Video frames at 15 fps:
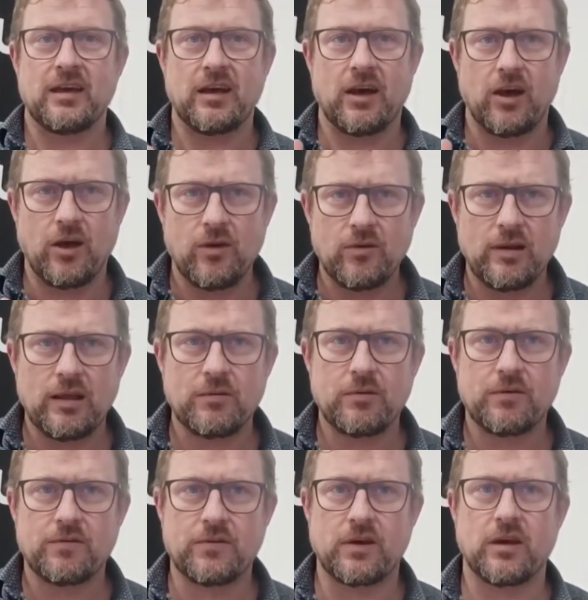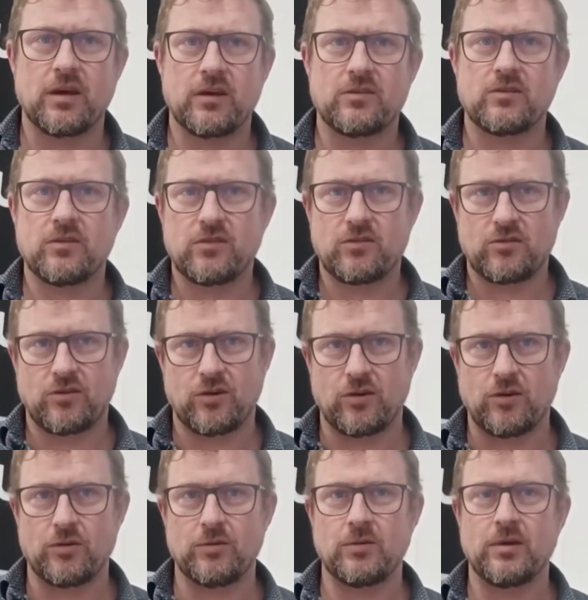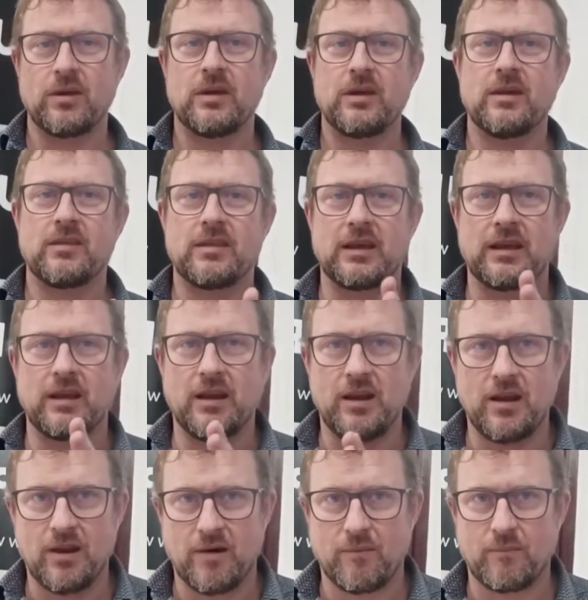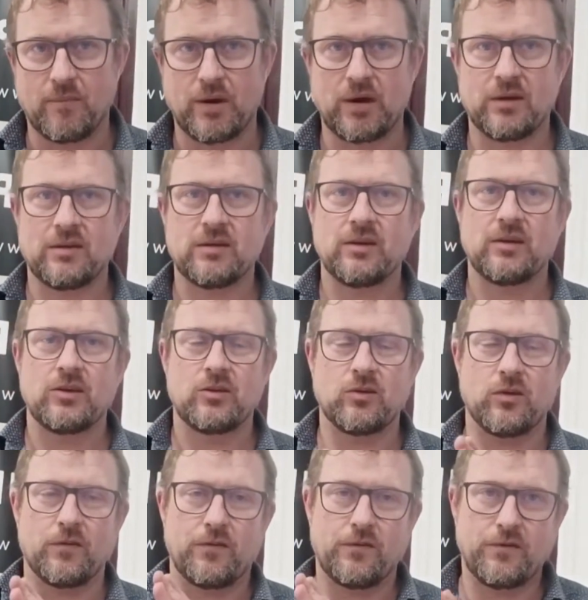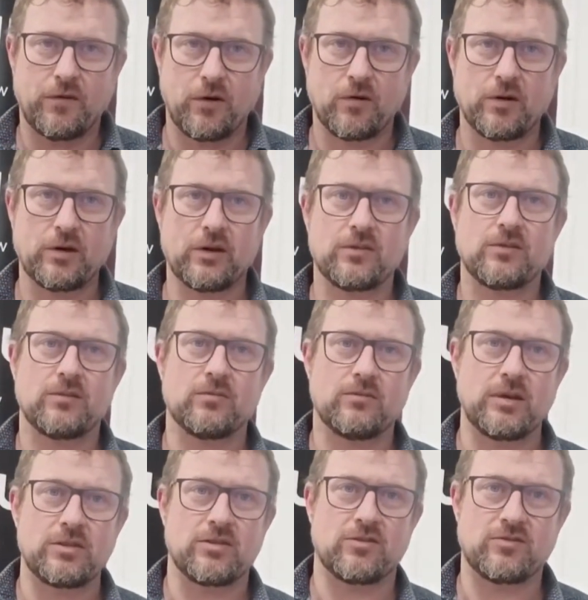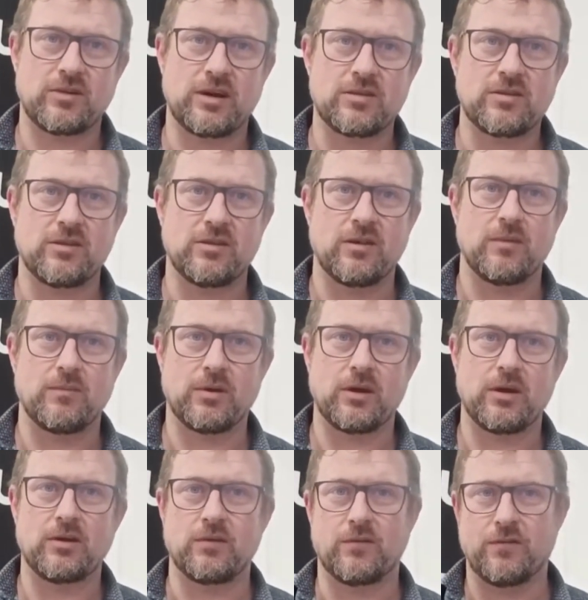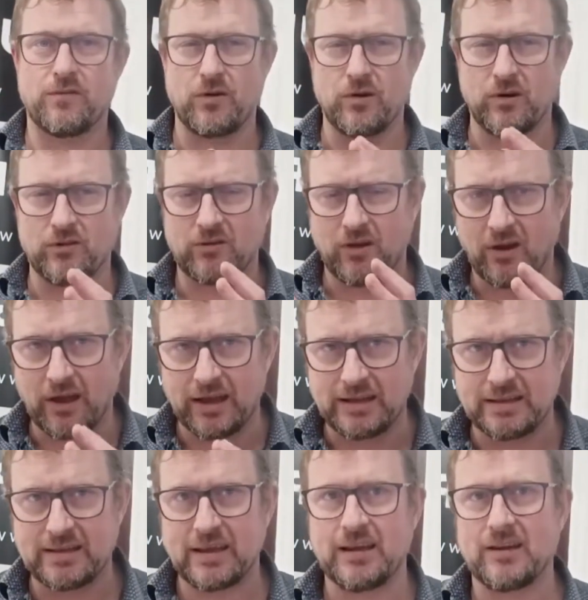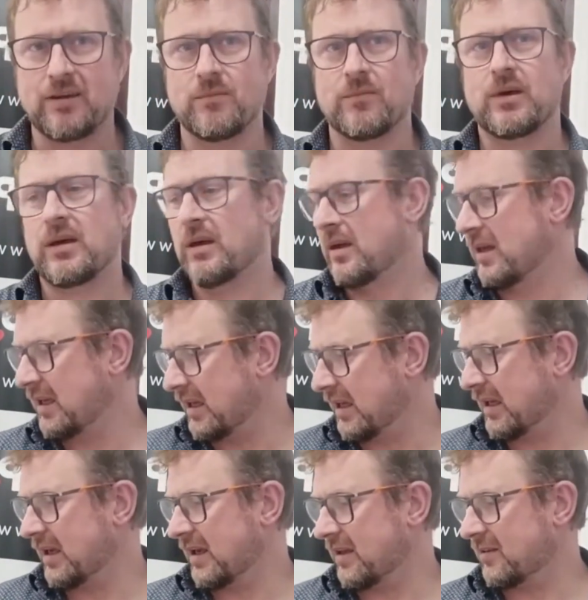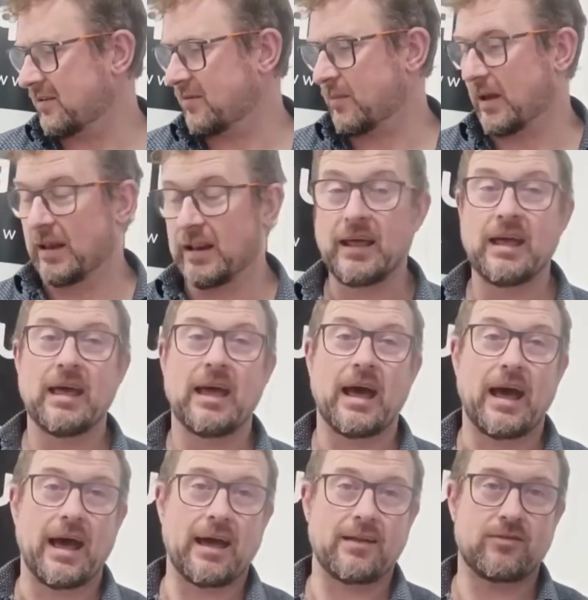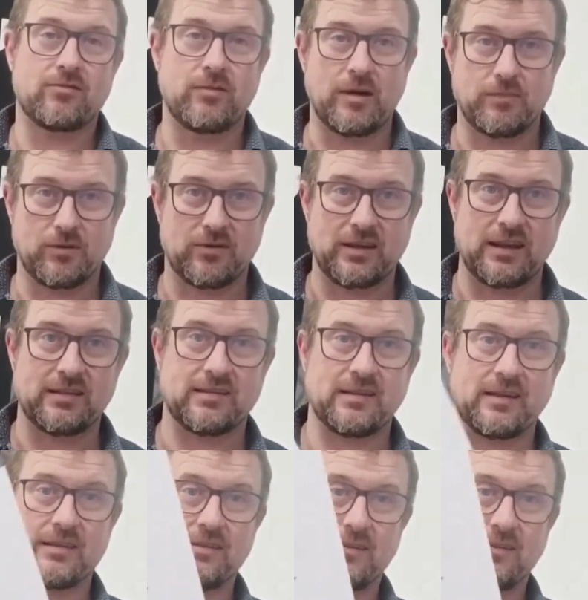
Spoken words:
only refers to the number, your foreigner's registration number, your foreigner's ID number here in Spain, as represented